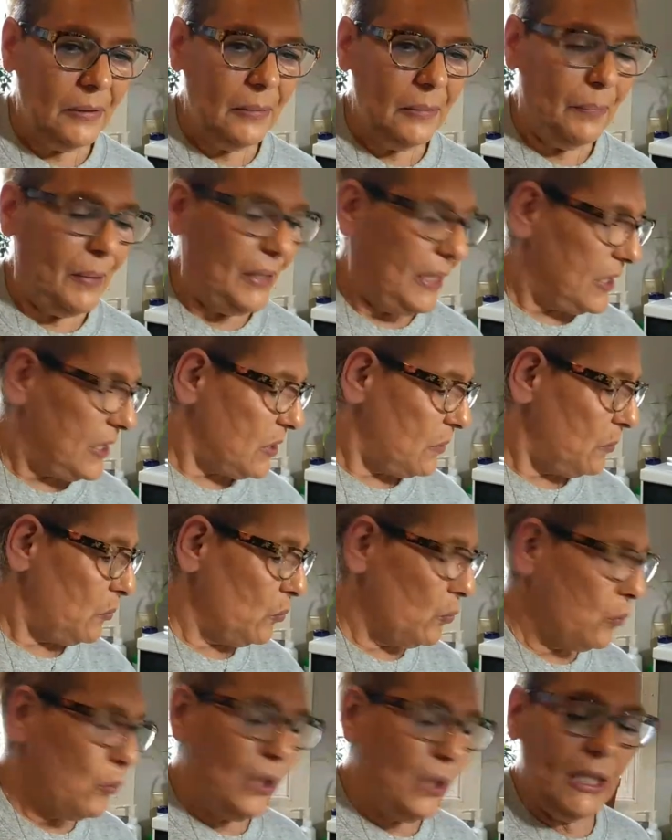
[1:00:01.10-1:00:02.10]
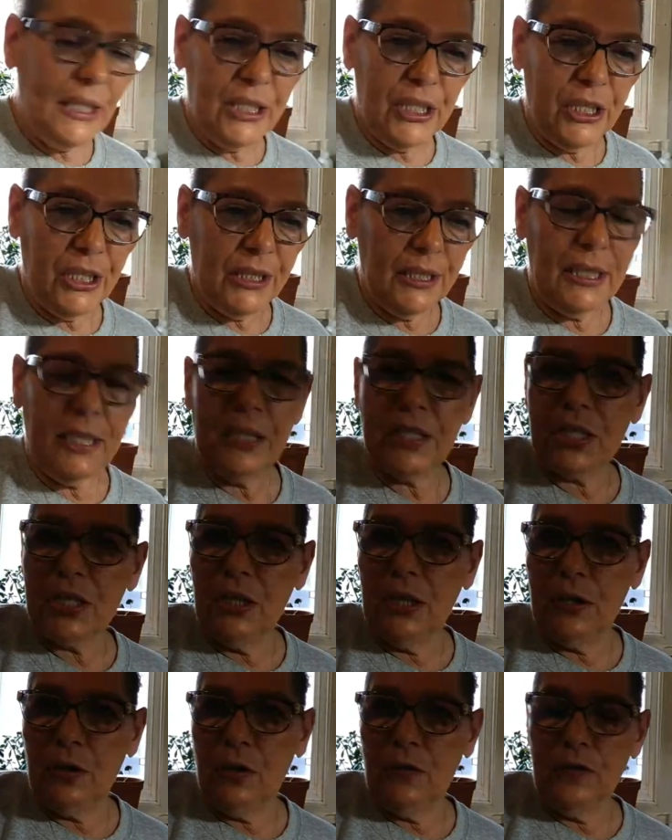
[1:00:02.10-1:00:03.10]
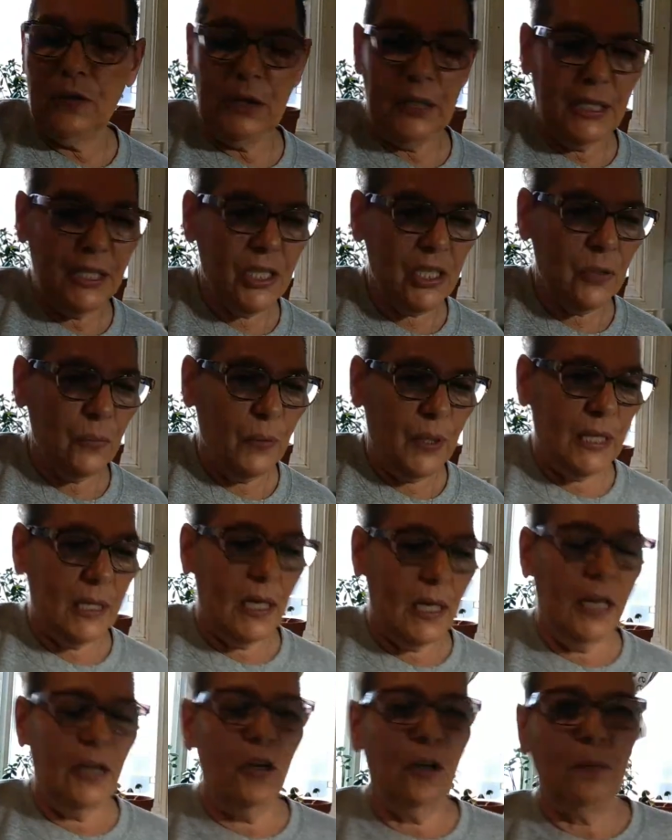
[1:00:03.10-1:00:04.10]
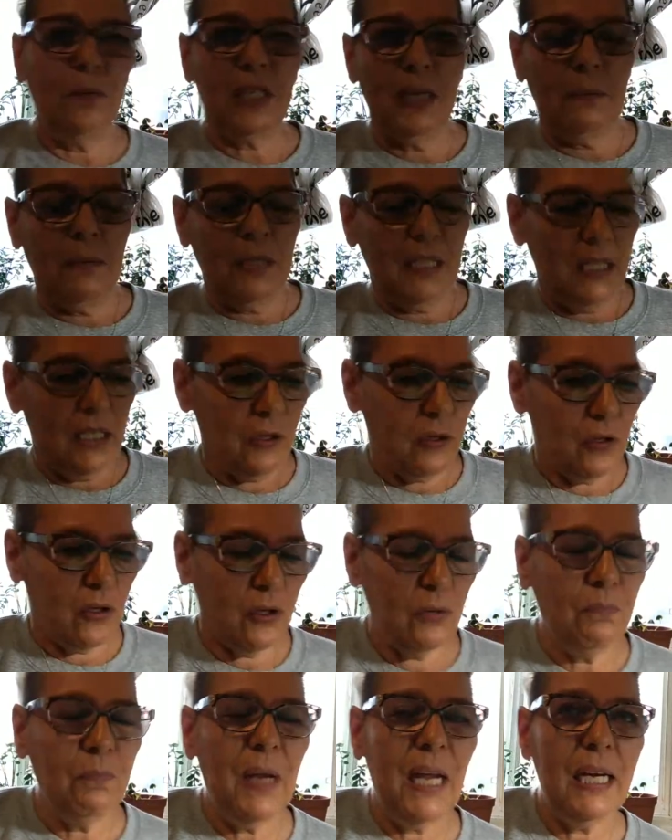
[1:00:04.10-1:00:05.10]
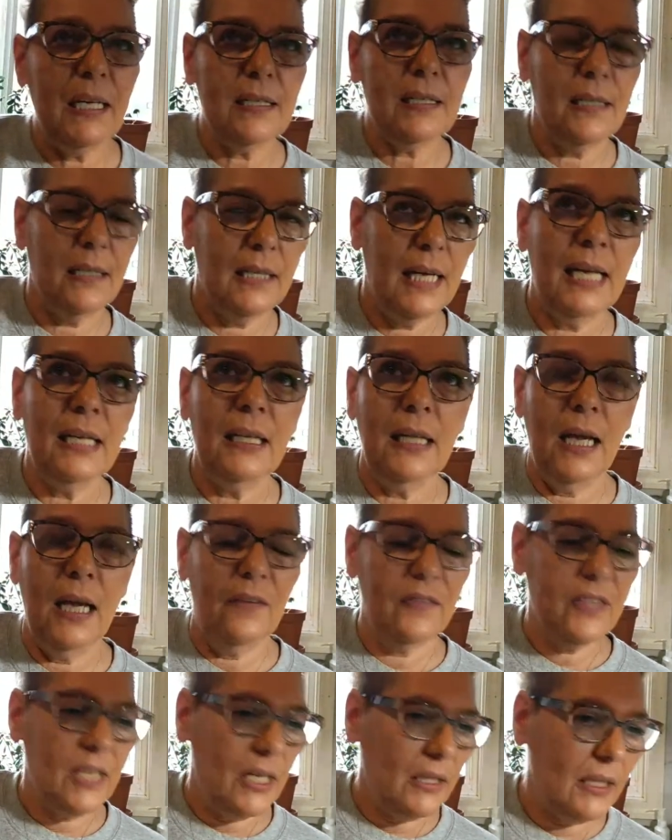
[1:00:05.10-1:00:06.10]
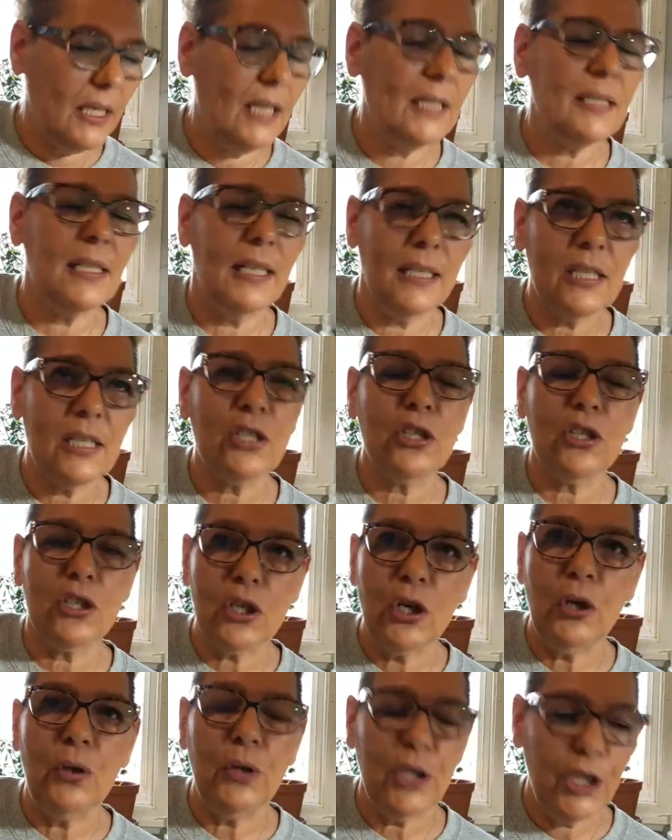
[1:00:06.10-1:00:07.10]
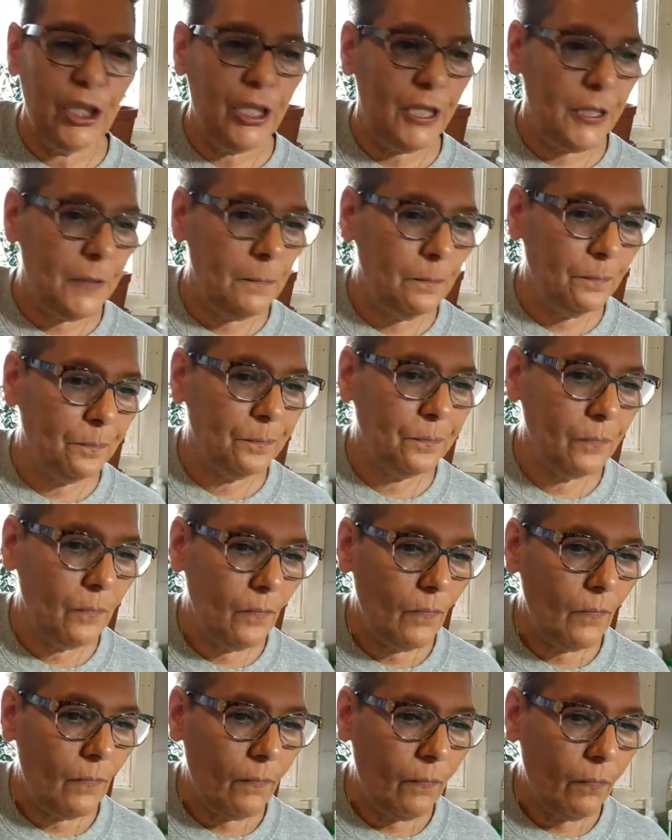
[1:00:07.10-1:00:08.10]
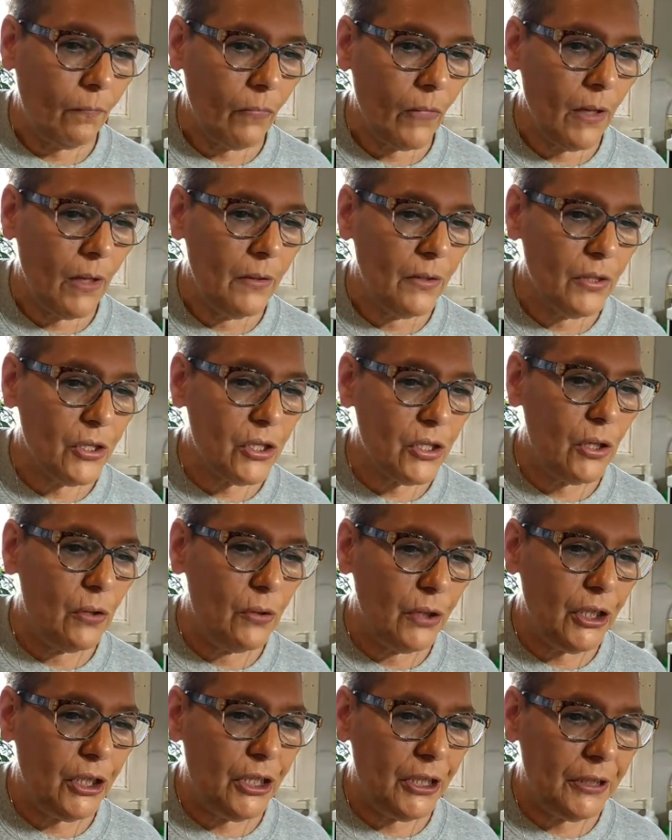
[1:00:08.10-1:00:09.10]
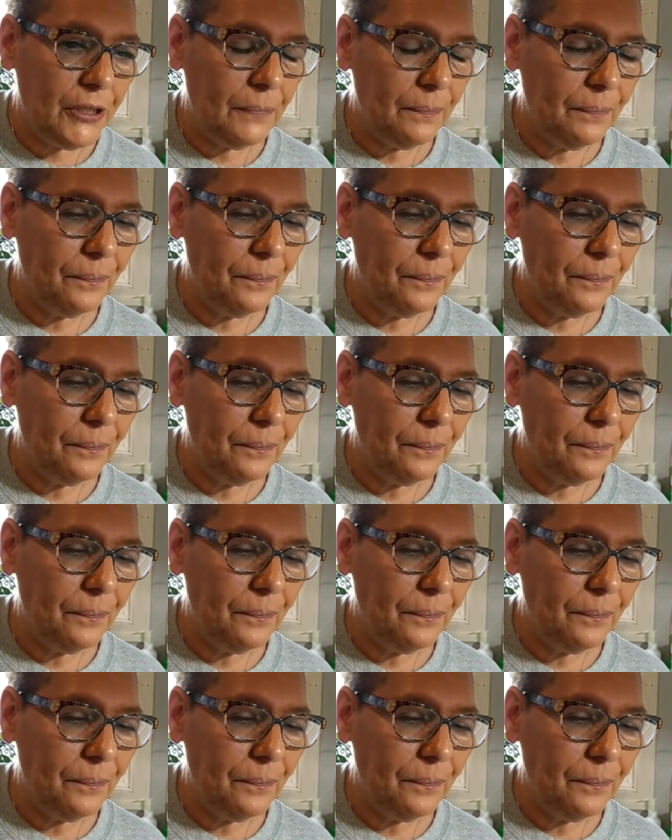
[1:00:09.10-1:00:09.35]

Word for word: But it's really good. It's not overly sweet. I hope somebody makes it and loves it because it's so good. So good.